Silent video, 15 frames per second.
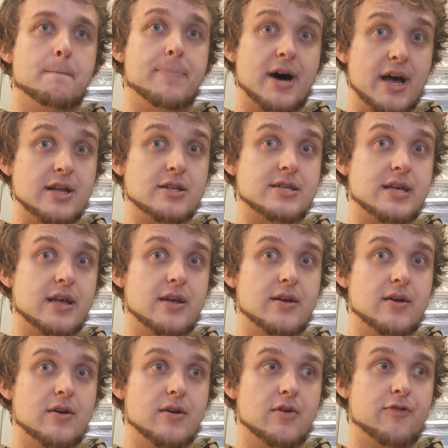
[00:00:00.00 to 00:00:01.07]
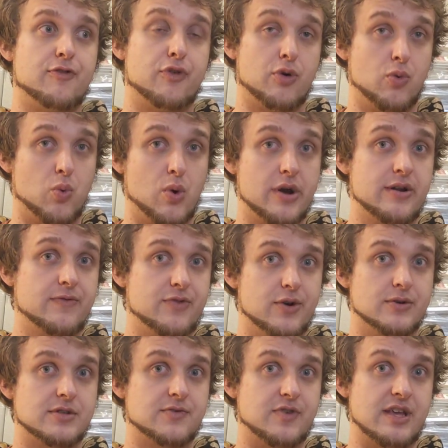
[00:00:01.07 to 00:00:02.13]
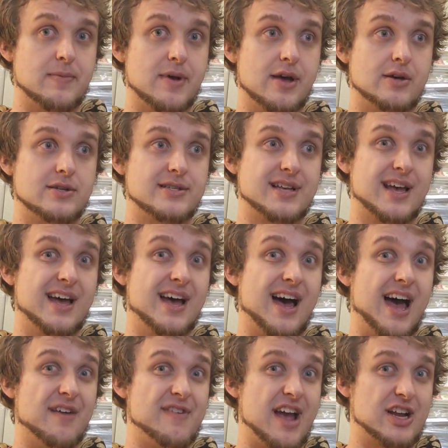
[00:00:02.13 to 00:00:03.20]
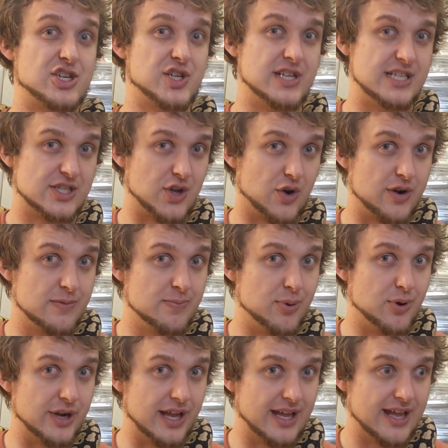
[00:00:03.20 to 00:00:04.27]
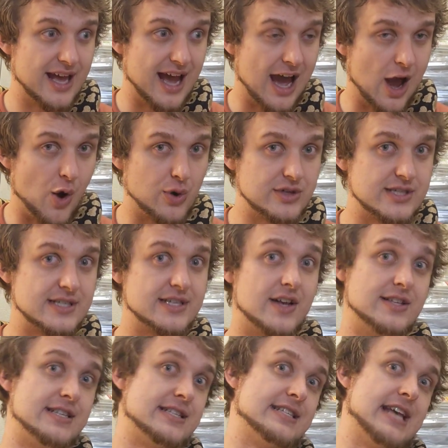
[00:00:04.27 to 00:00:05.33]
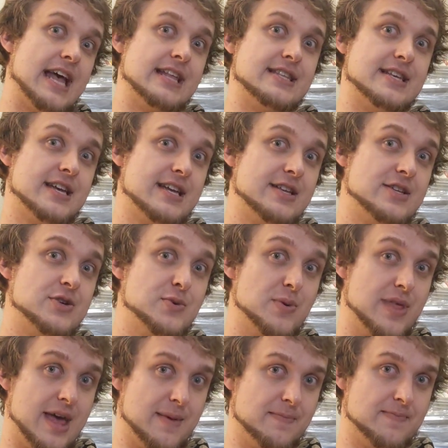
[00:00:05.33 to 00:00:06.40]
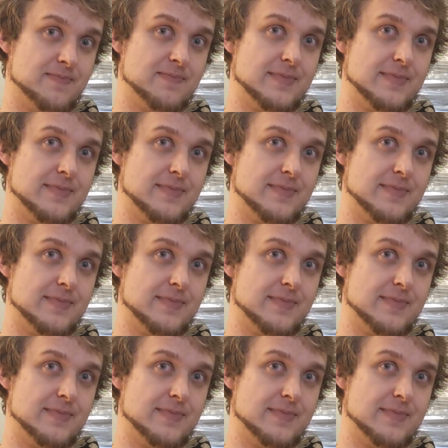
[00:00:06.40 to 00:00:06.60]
But for one of those females, I've actually started putting our Sunset to them.